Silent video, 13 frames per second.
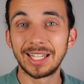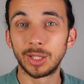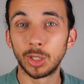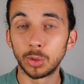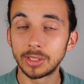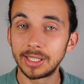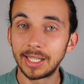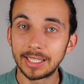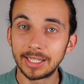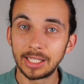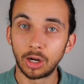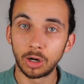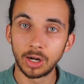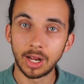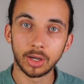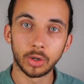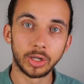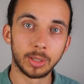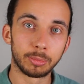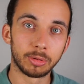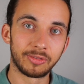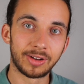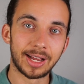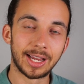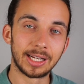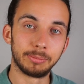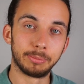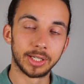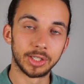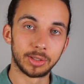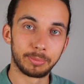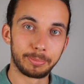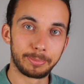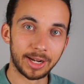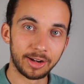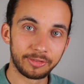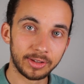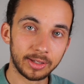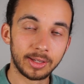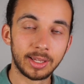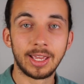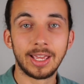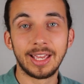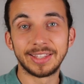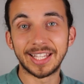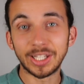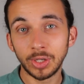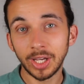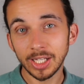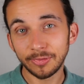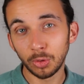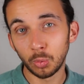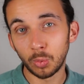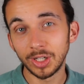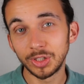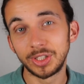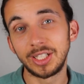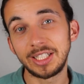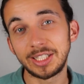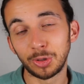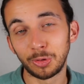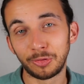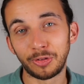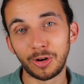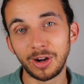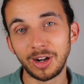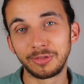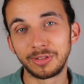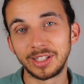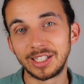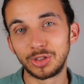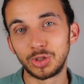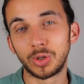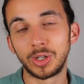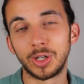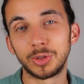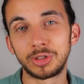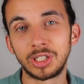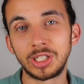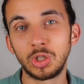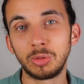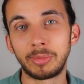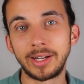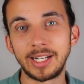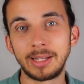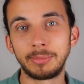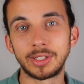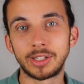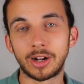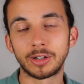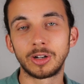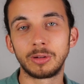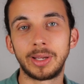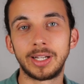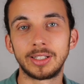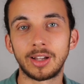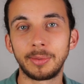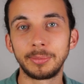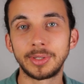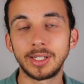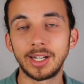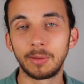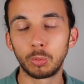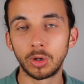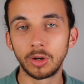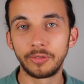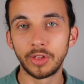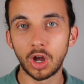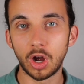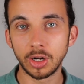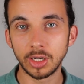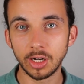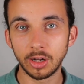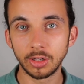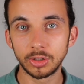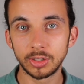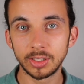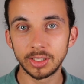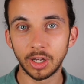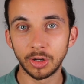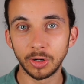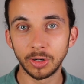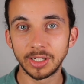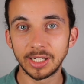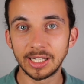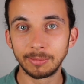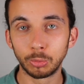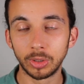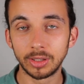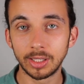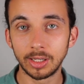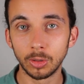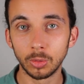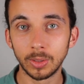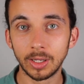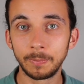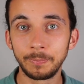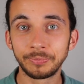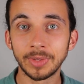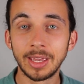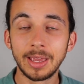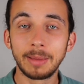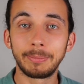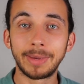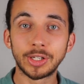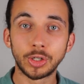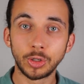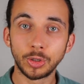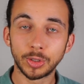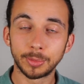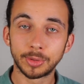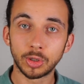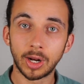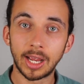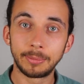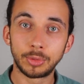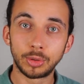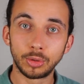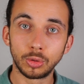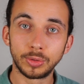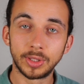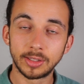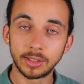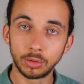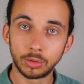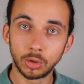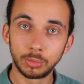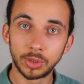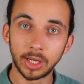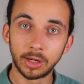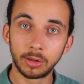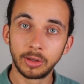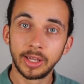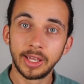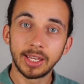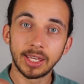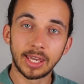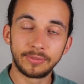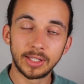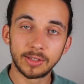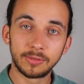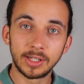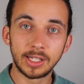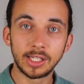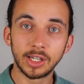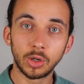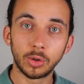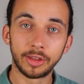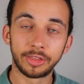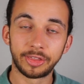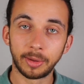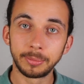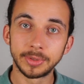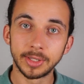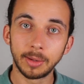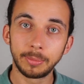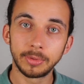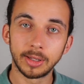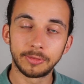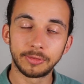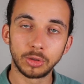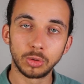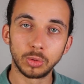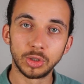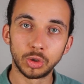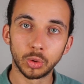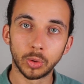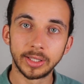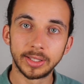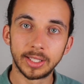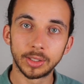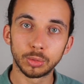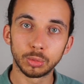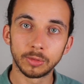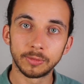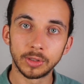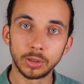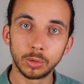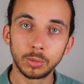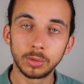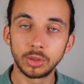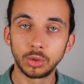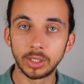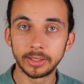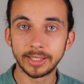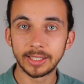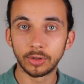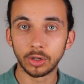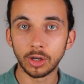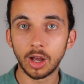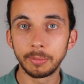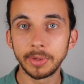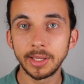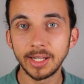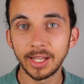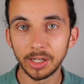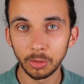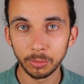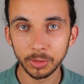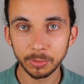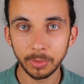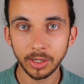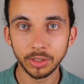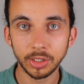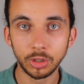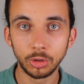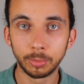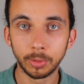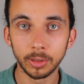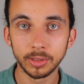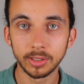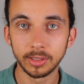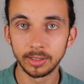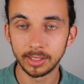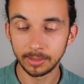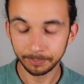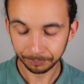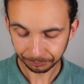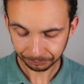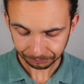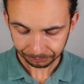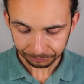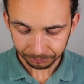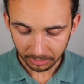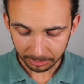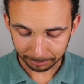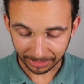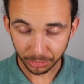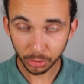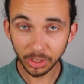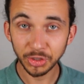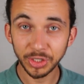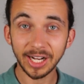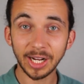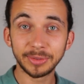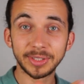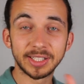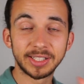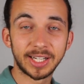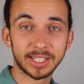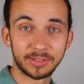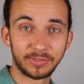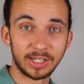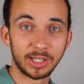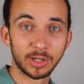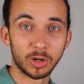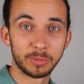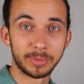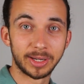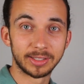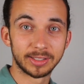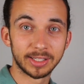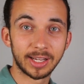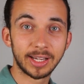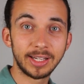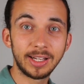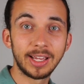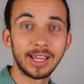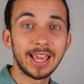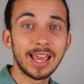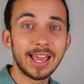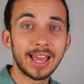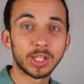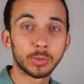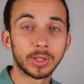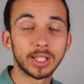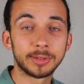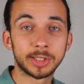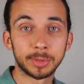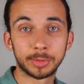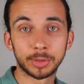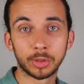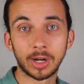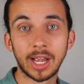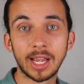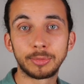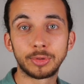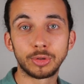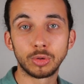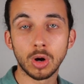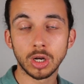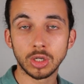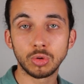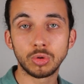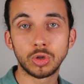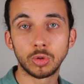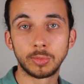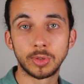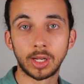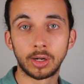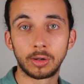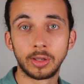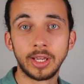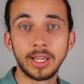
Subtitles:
Those likely are not going to provide much benefit. Thank you guys for watching so far. I really enjoyed hosting you. My name is Dr. Ben Thompson. I'm one of the audiologists on our team with HearWeb. Make sure you're subscribed to this YouTube channel. Give this video a thumbs up if you enjoyed this review. You can leave a comment and I'll respond to you personally. Make sure to check out this next video on my side, as well as subscribe to our YouTube channel.